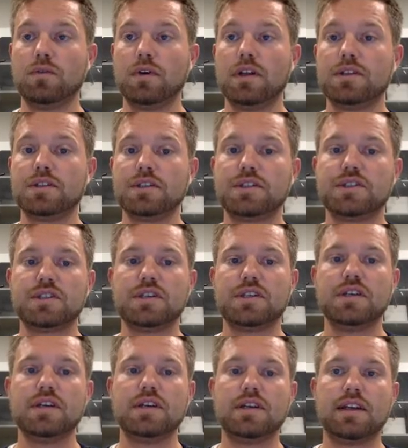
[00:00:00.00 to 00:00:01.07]
voltage
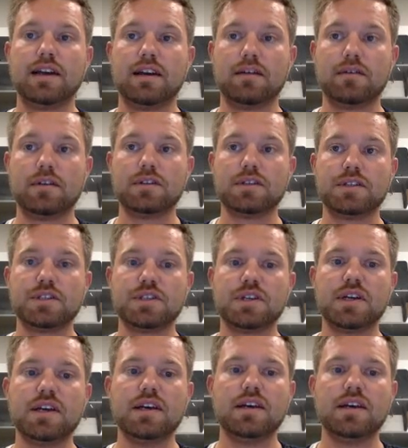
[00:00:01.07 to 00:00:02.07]
and high voltage.